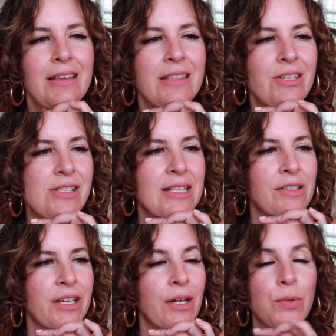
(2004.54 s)
they're
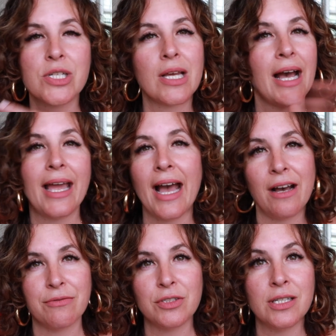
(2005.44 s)
still there, which I
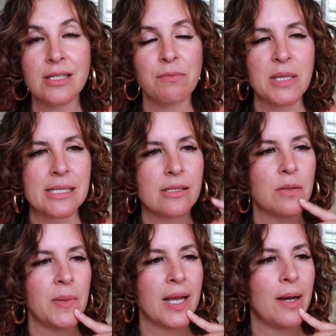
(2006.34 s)
have tons of pieces
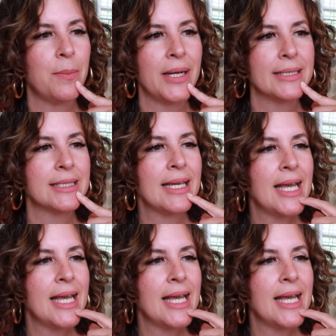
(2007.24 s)
to pick up, but